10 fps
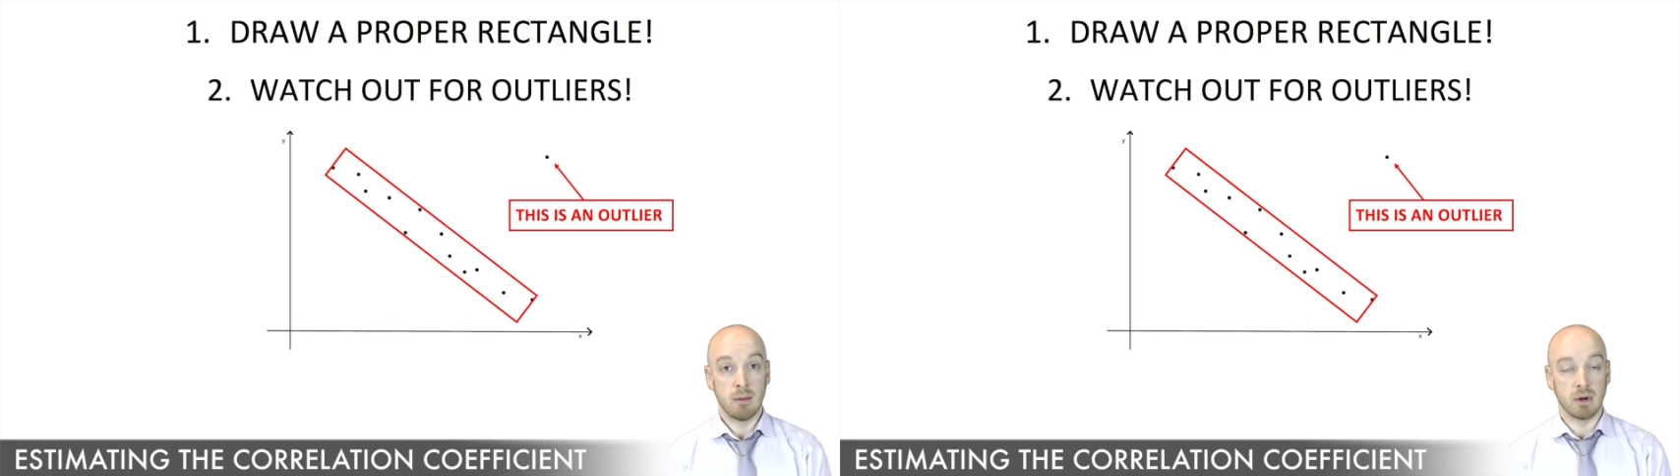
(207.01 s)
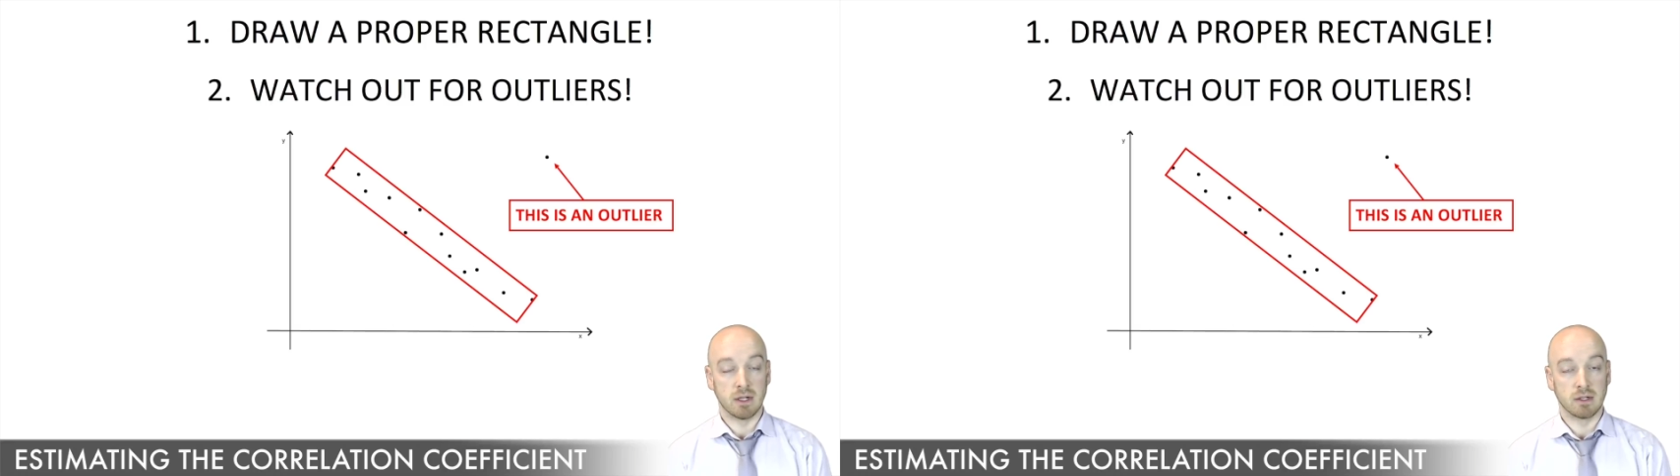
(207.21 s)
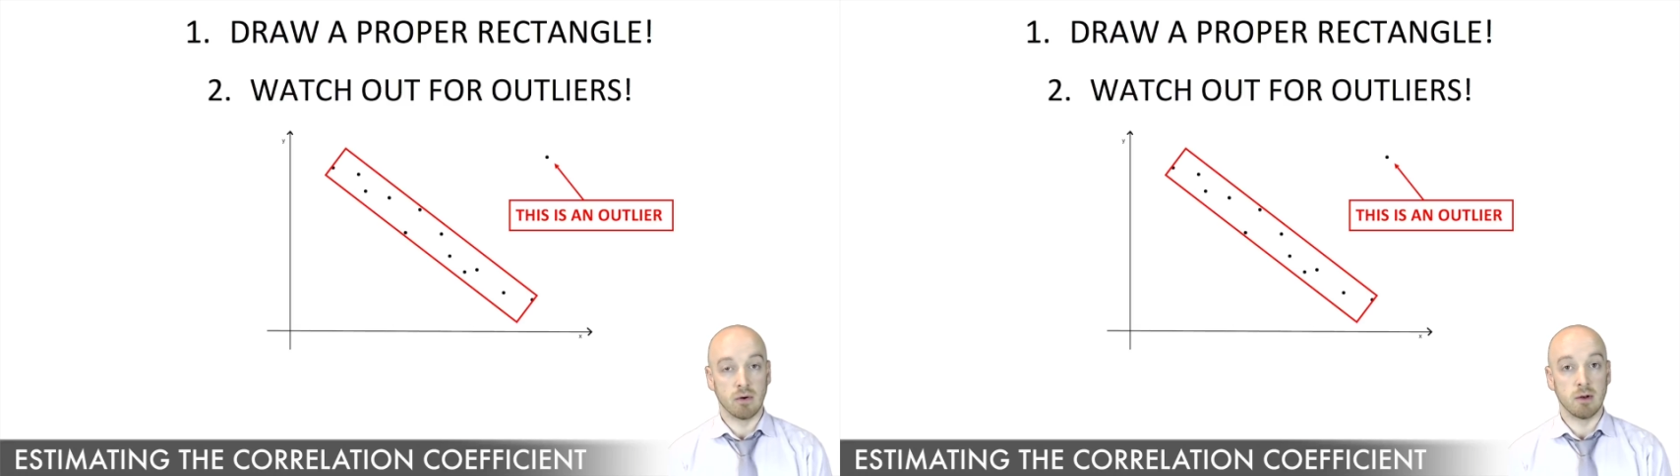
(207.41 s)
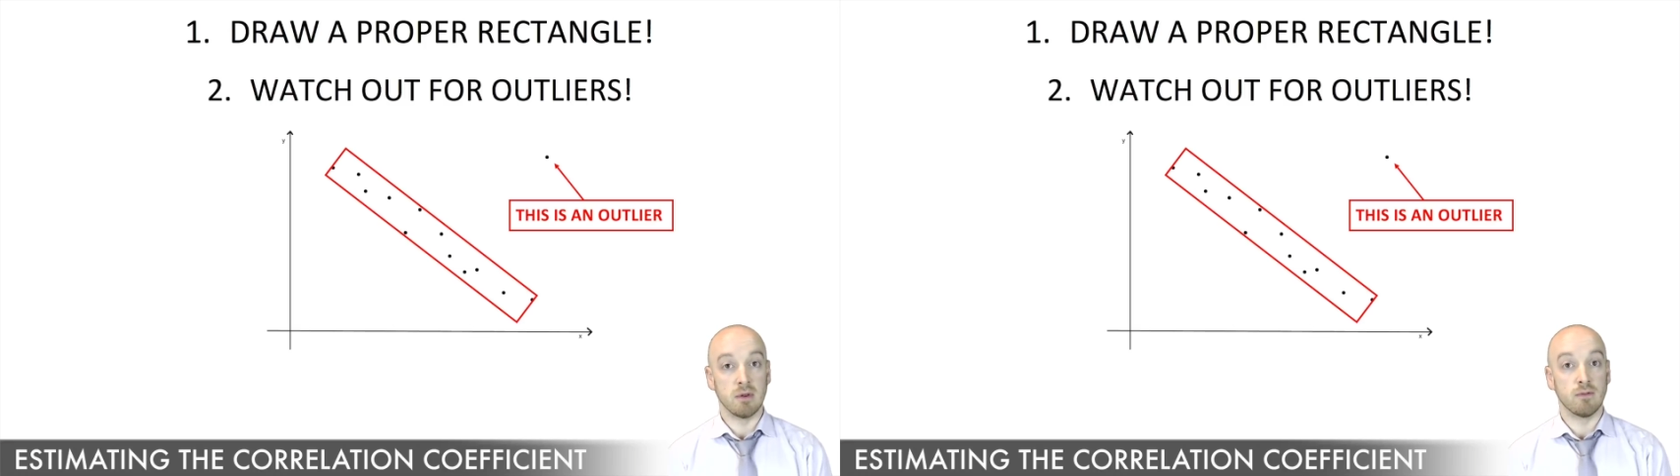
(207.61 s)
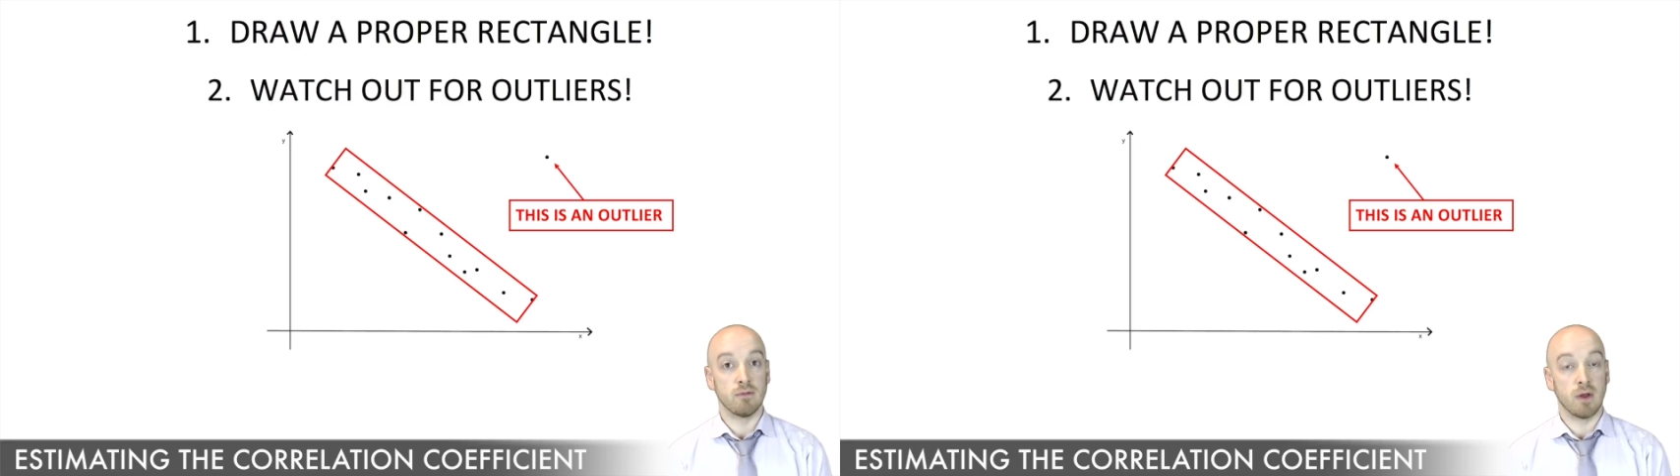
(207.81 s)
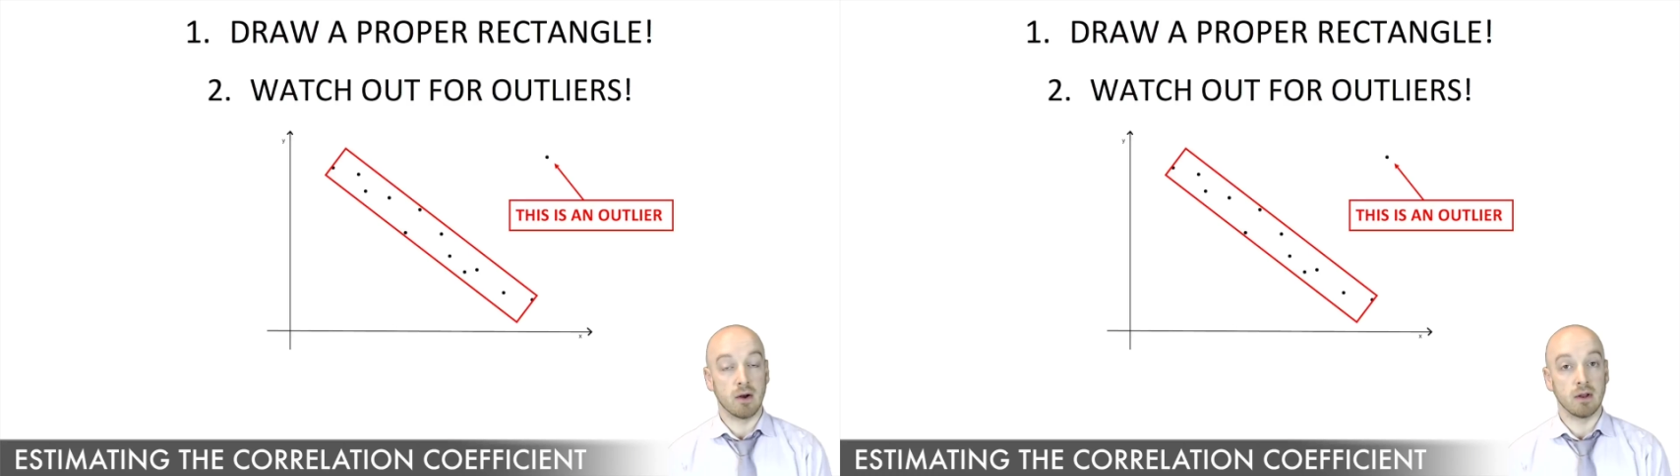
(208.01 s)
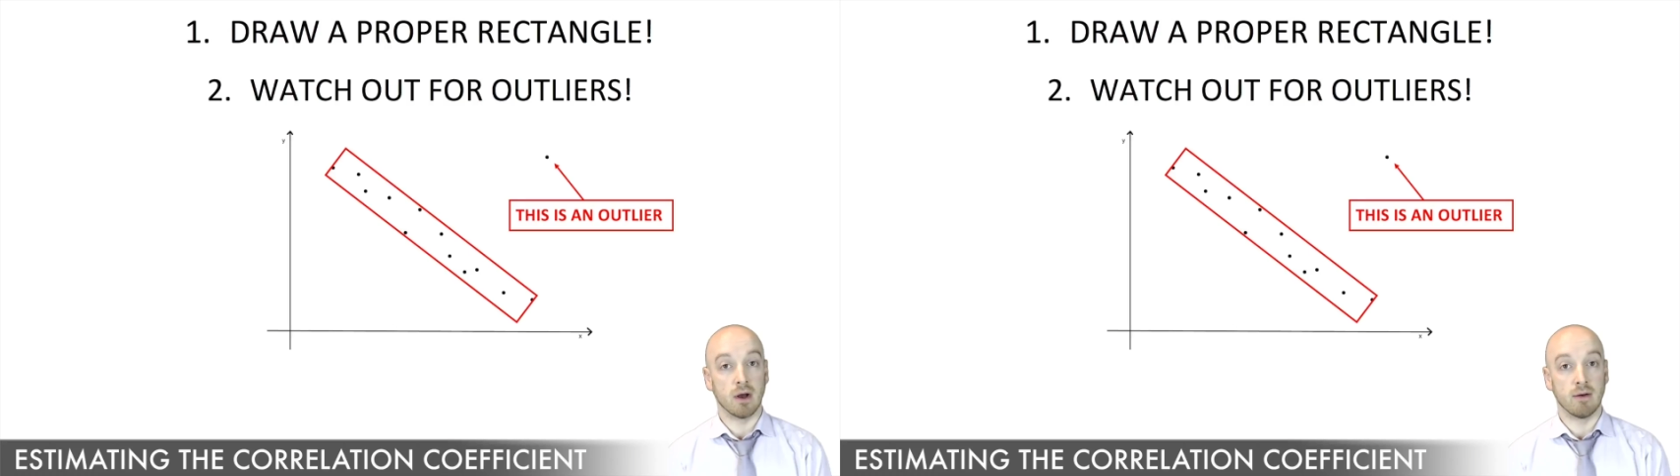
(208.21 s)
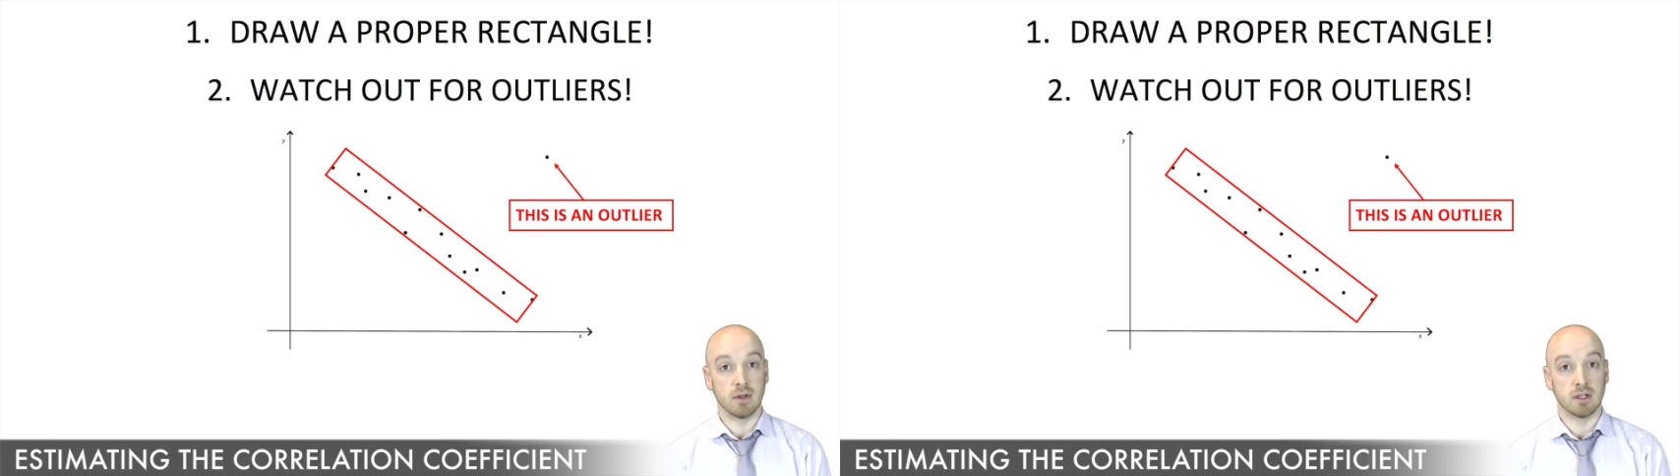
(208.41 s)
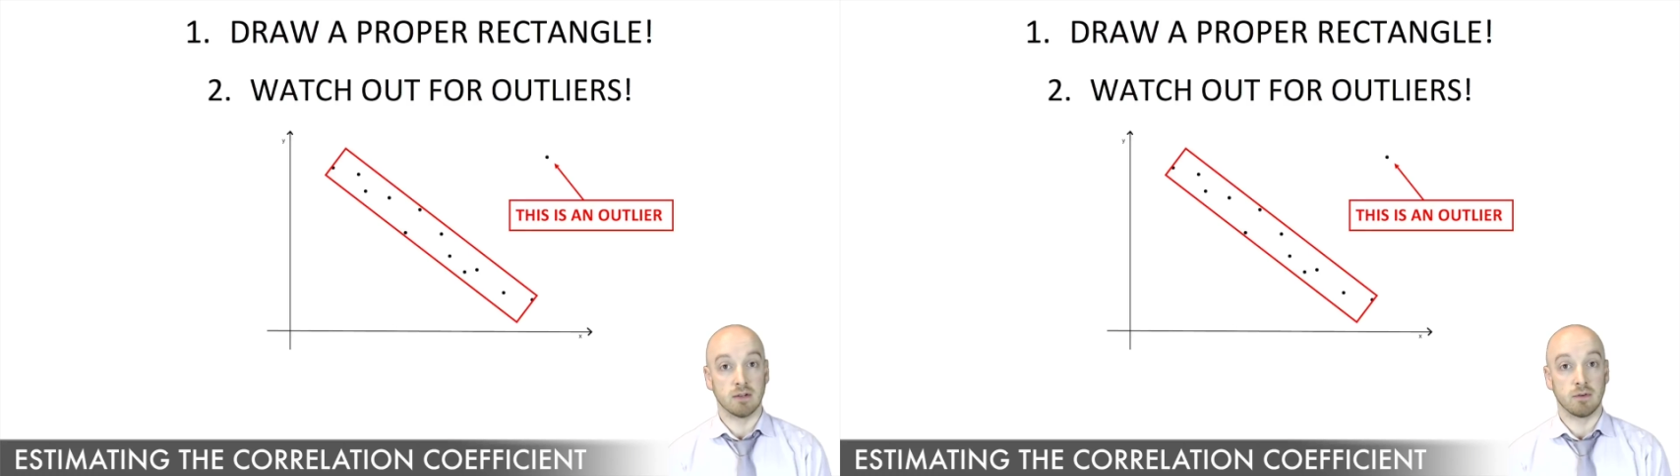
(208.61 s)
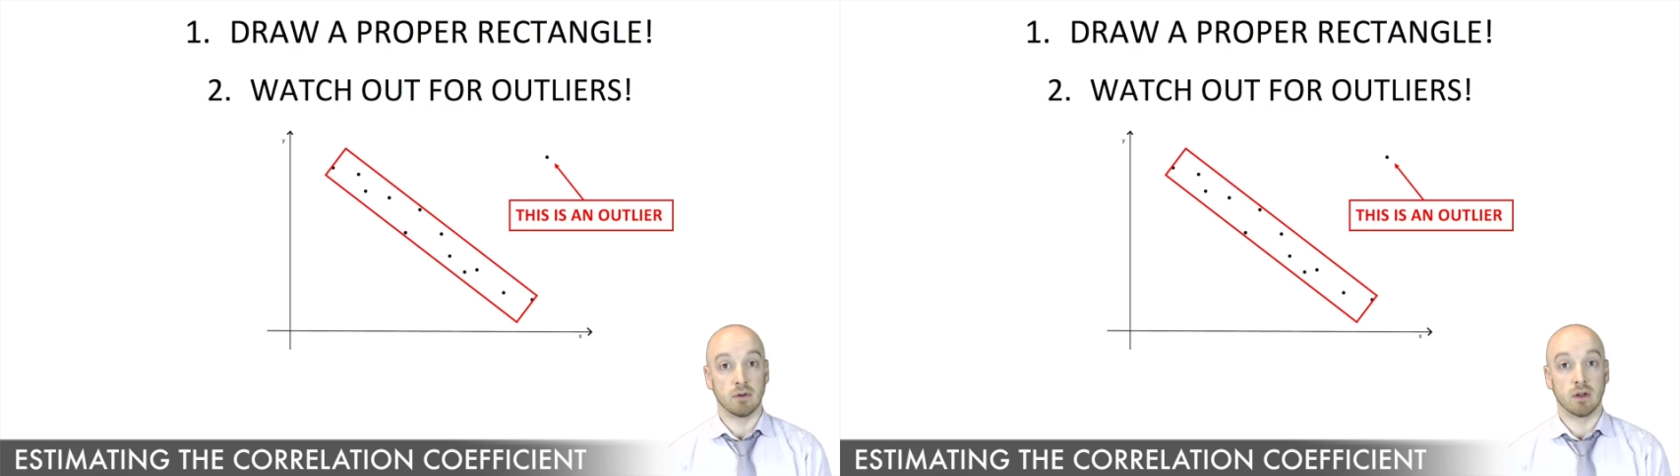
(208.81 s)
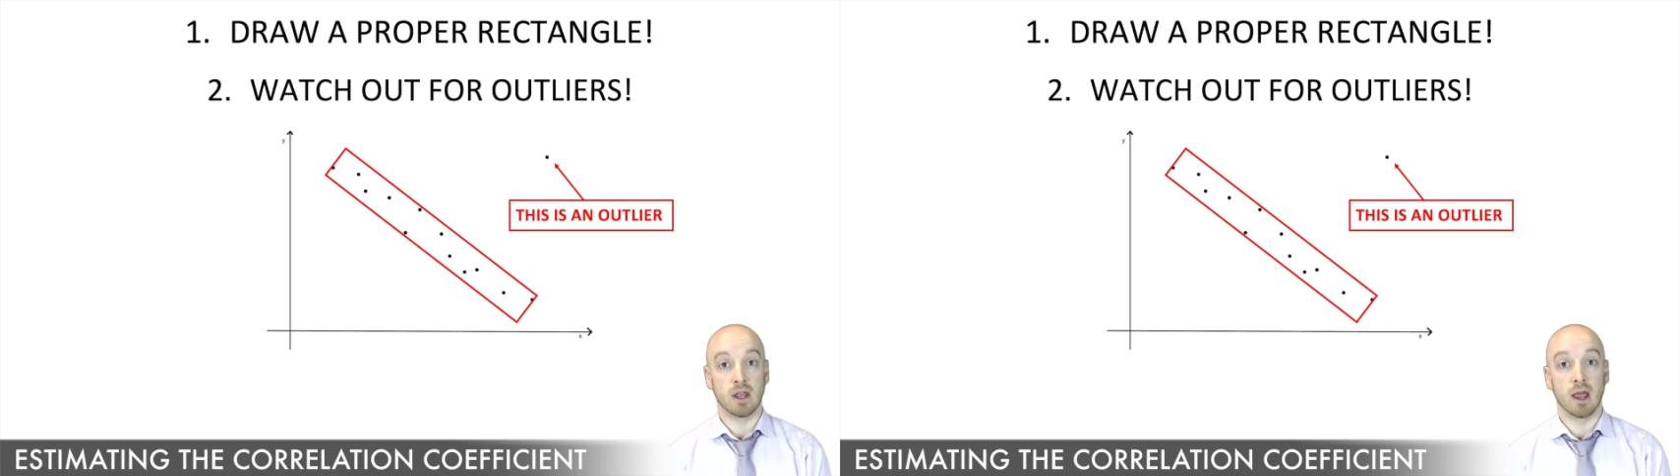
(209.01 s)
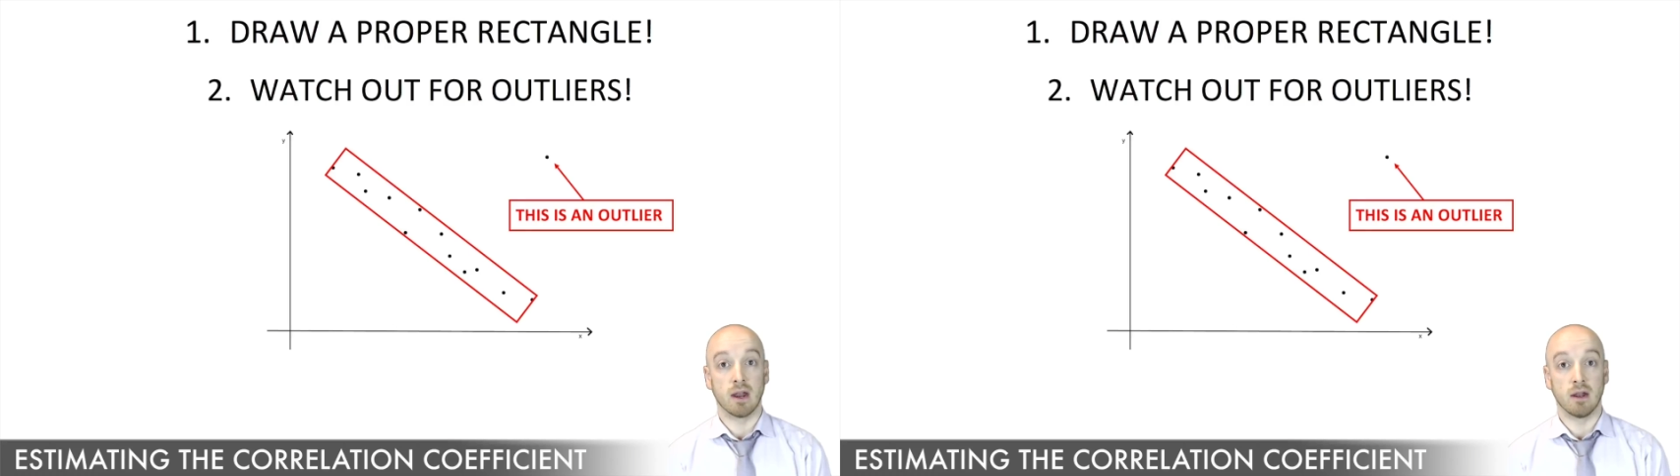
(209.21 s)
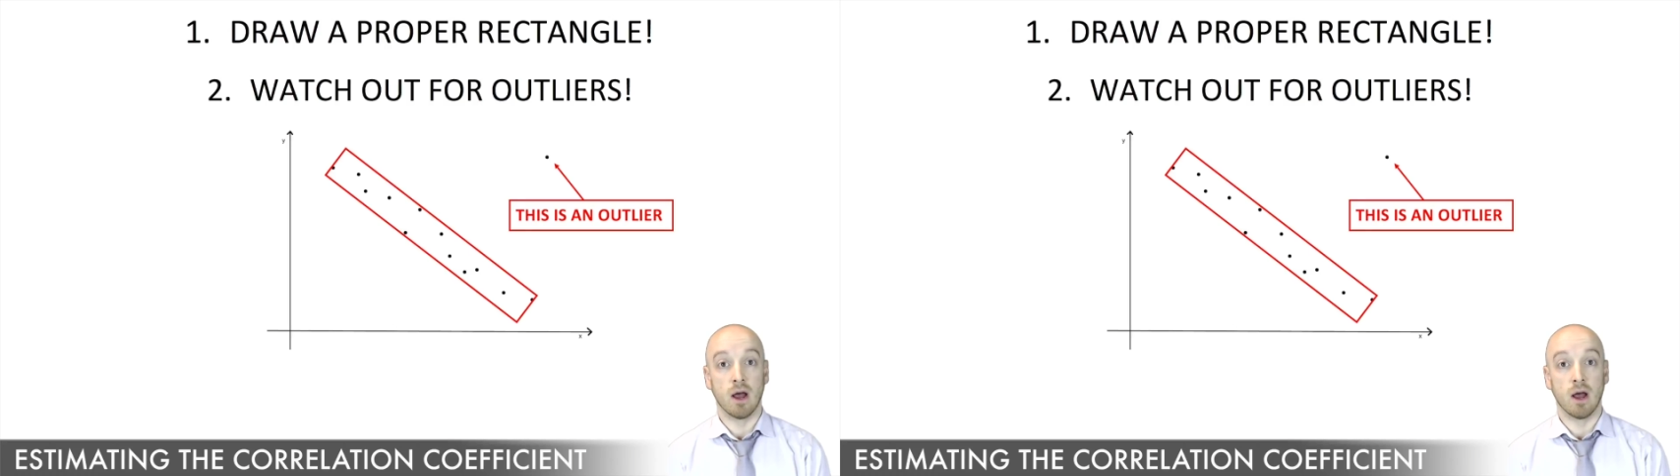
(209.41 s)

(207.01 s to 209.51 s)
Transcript: but it's going to be very obvious if you're looking at an